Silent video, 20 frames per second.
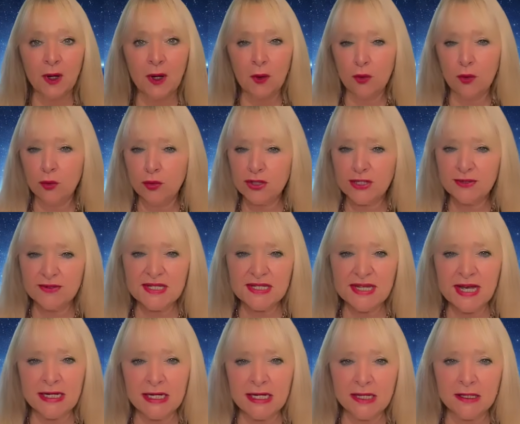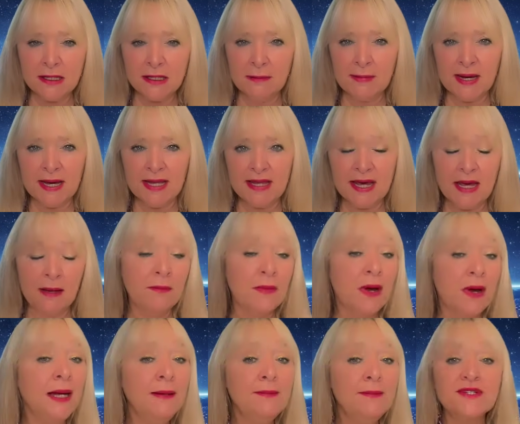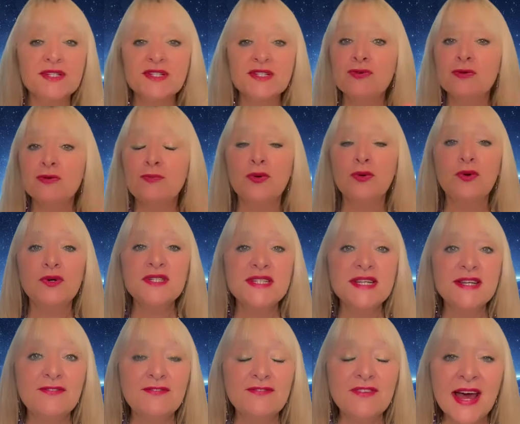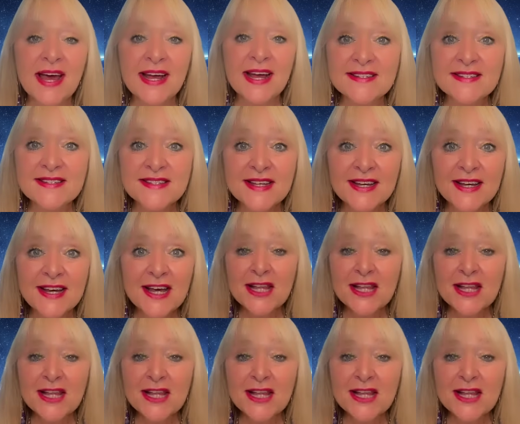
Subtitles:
Oh, don't say anything about them. I'm just reporting facts